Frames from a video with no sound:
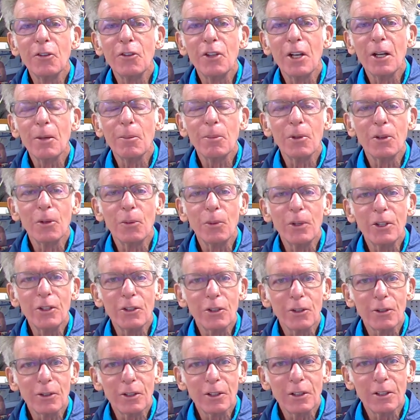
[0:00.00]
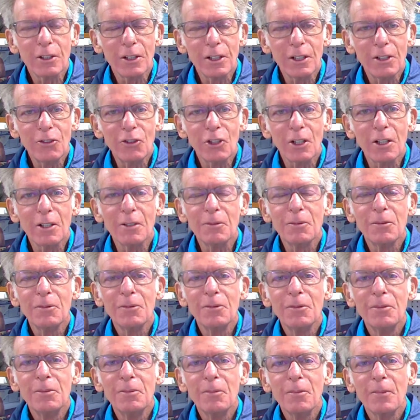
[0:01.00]
For example, the Witch Doctor teaser
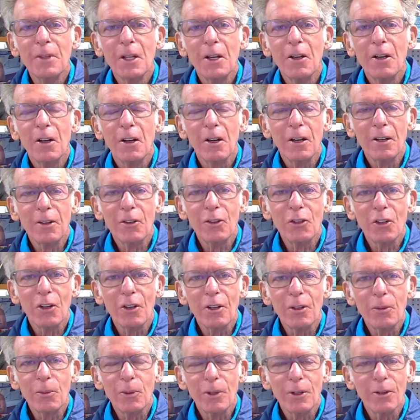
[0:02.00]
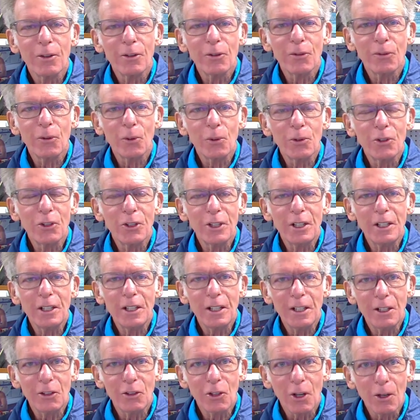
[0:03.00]
I designed when I was
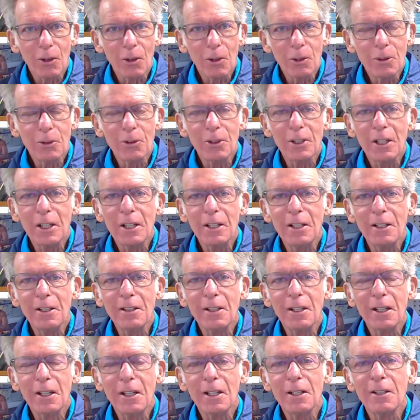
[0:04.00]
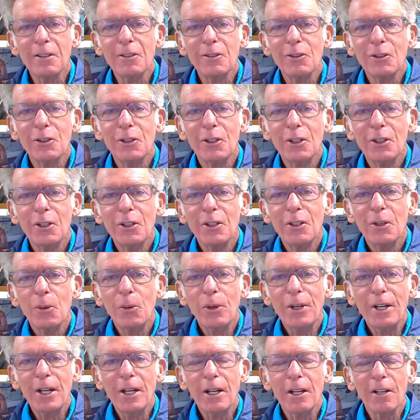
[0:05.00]
14 years old. And
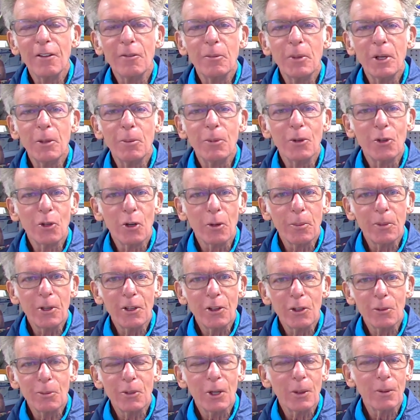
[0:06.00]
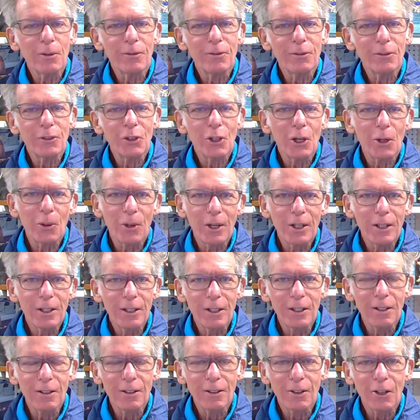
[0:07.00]
we now have people copying them who have no
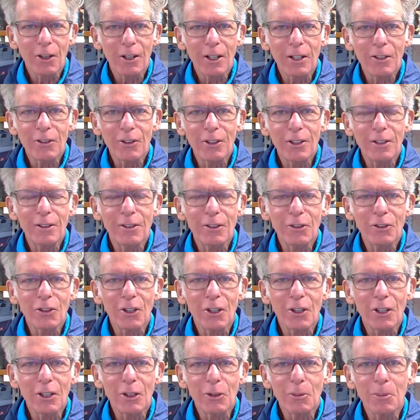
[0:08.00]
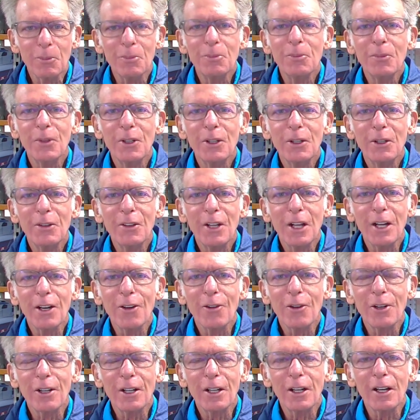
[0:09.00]
idea that I actually designed them
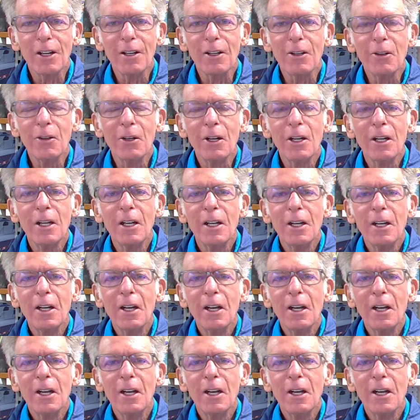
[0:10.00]
that long ago.